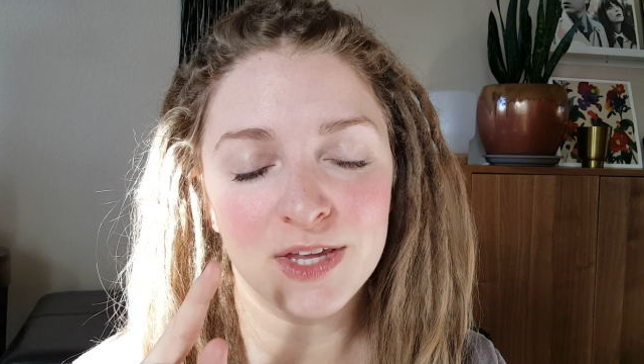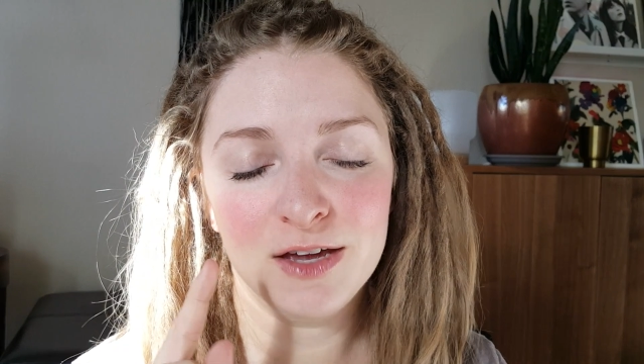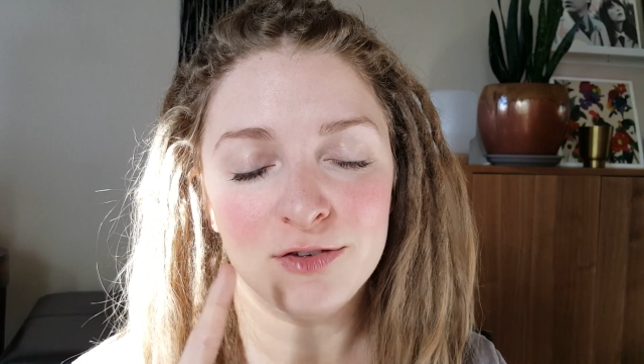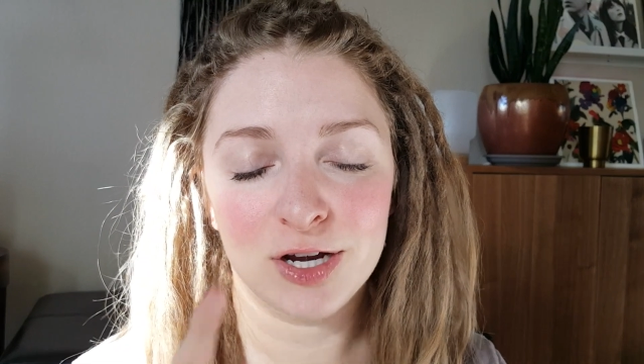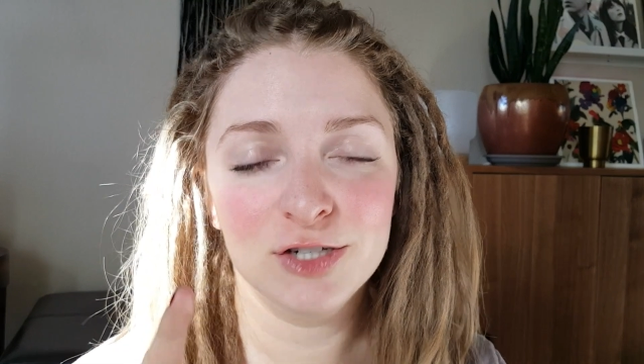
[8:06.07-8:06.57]

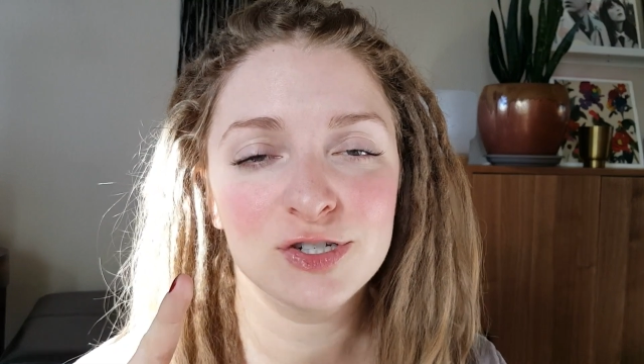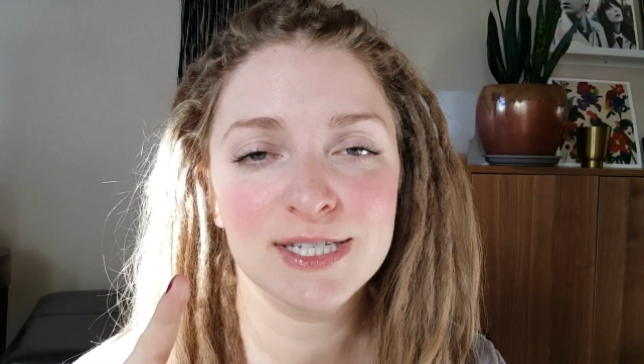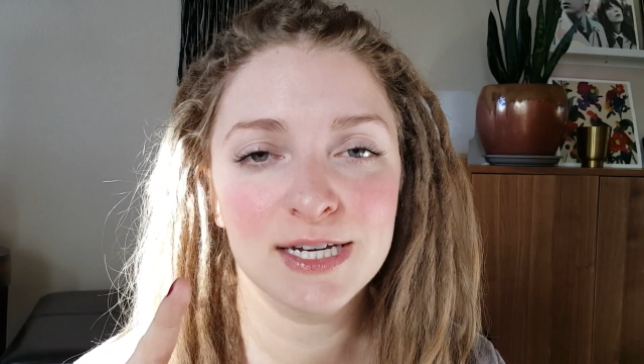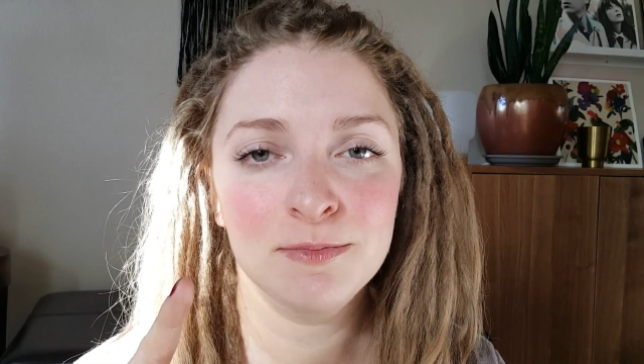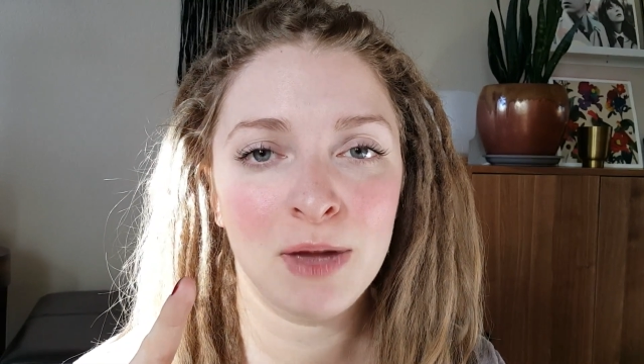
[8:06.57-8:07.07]
If you're
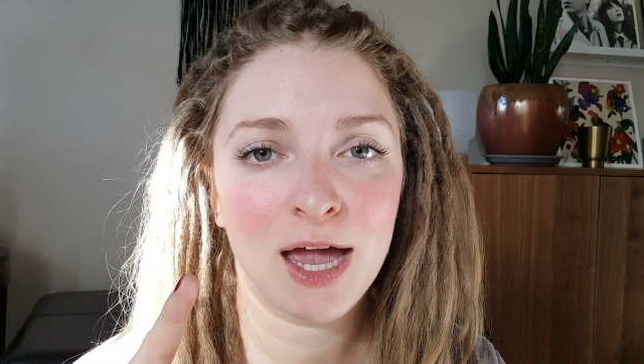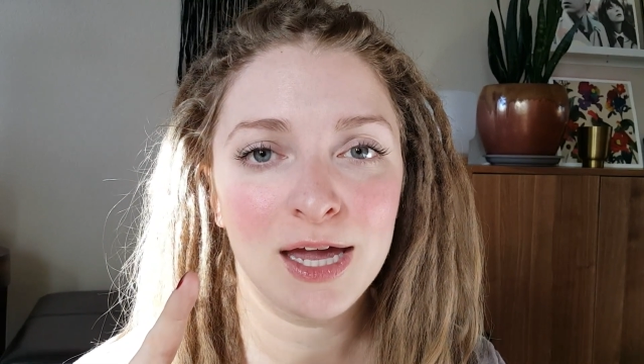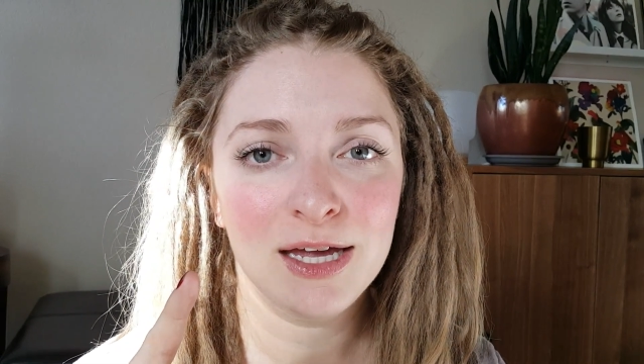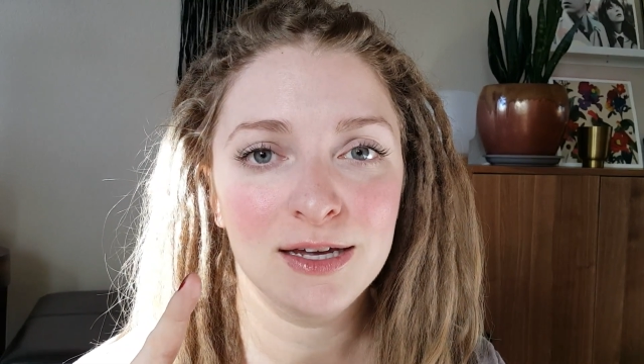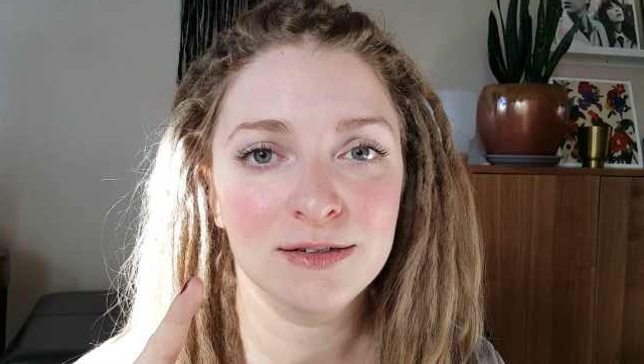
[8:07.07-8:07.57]
interested in
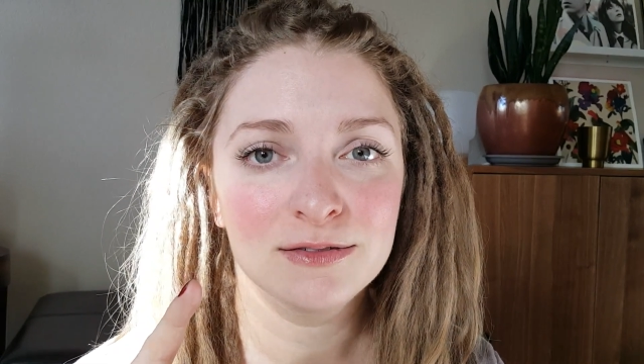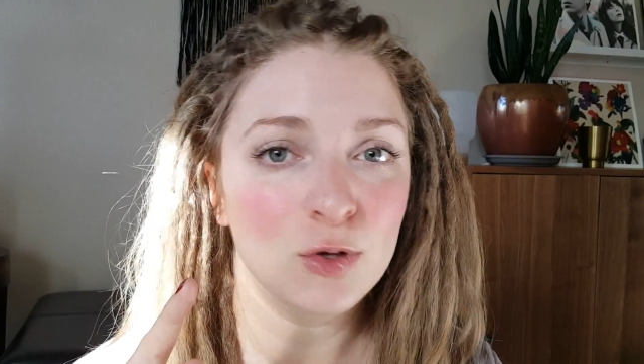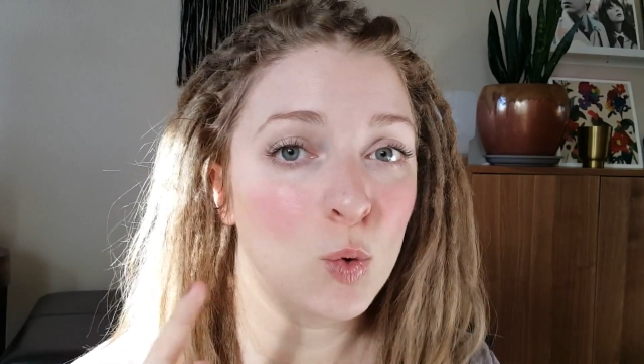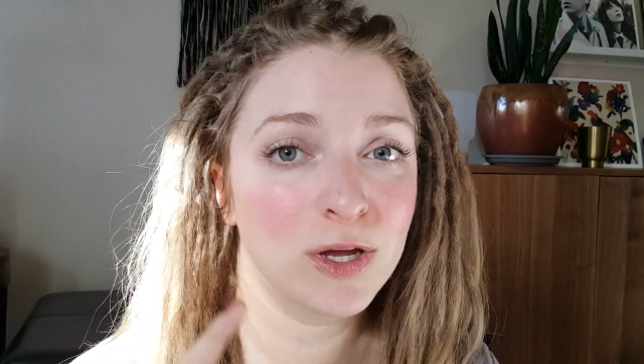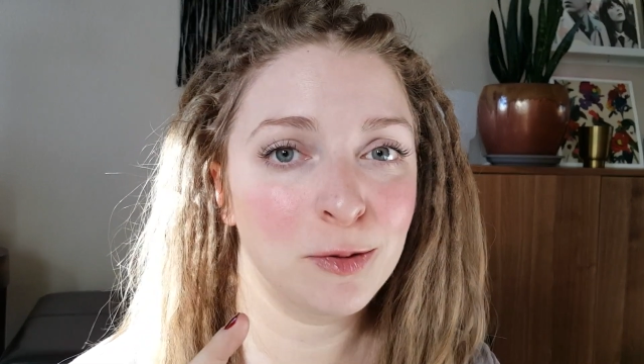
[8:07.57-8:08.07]
my
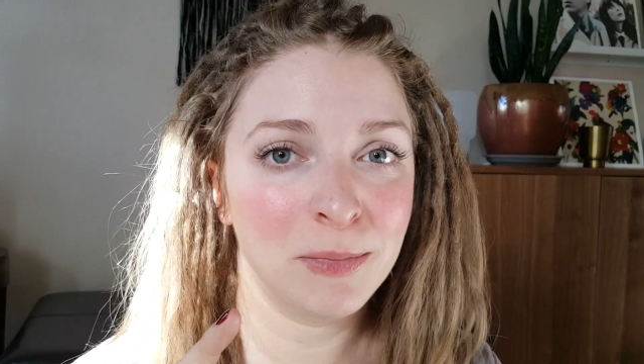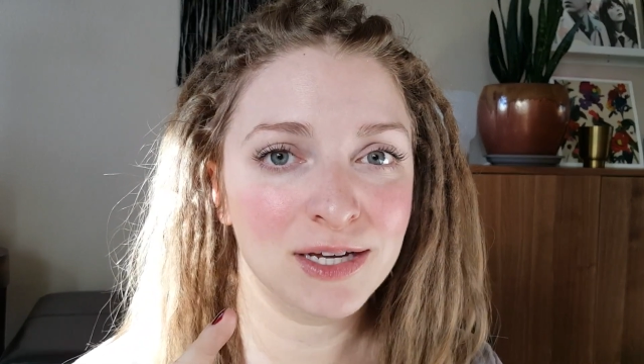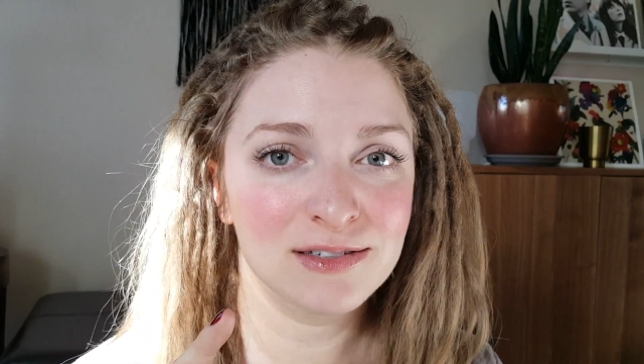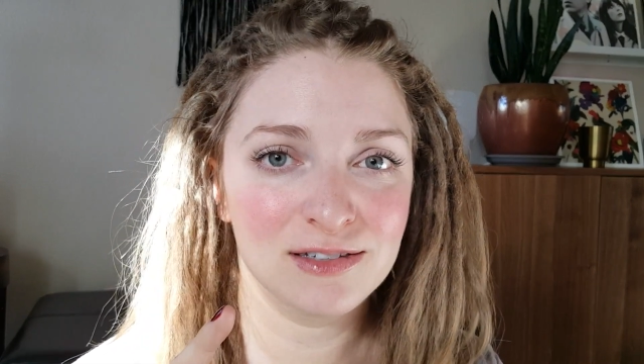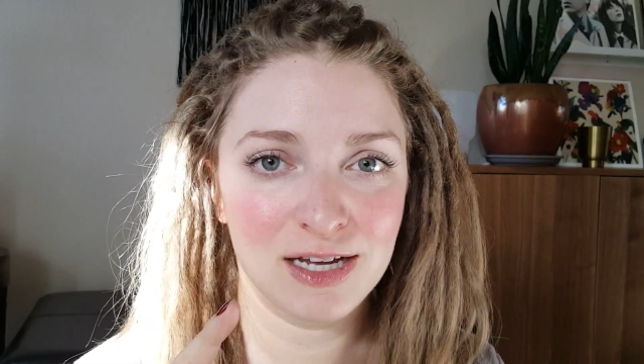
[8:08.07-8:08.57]
oil
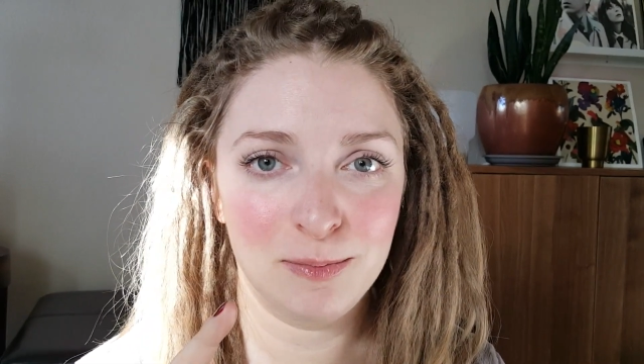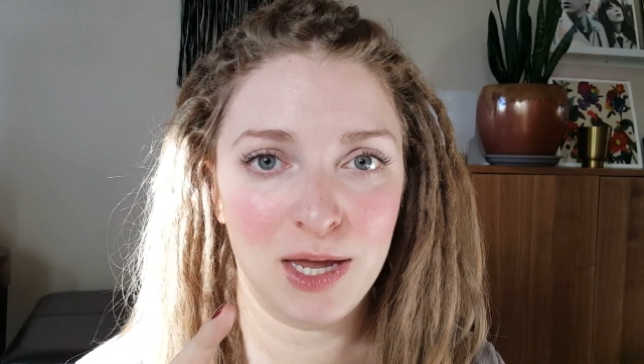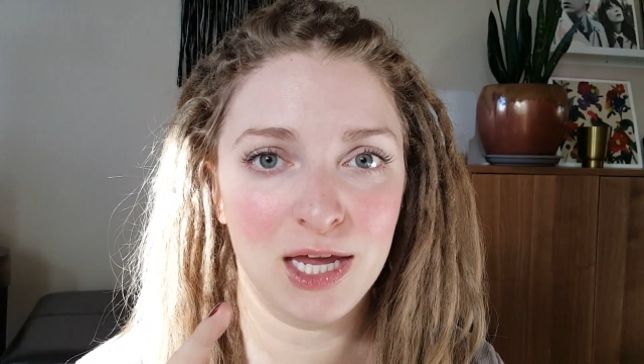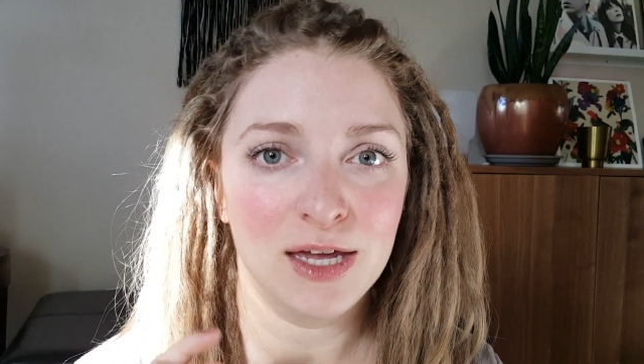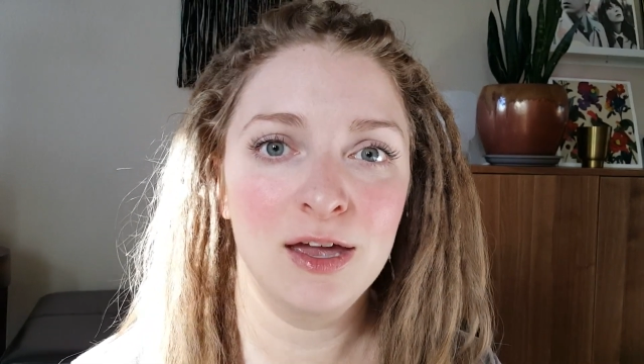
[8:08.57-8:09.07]
mix that I
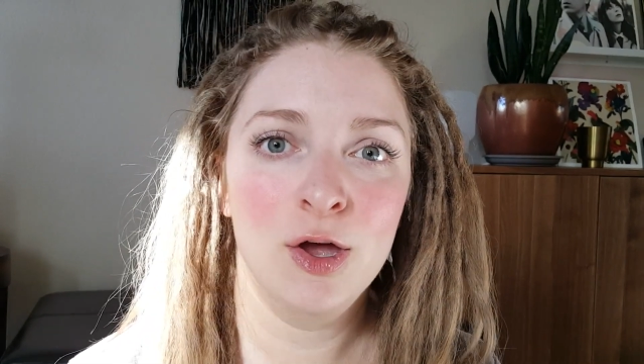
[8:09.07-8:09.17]
make,